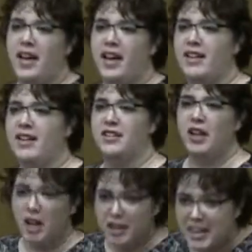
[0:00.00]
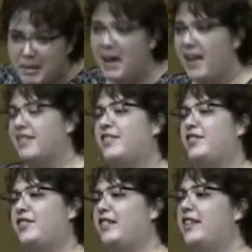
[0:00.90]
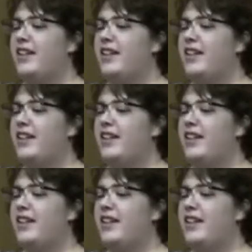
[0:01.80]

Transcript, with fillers: that is the best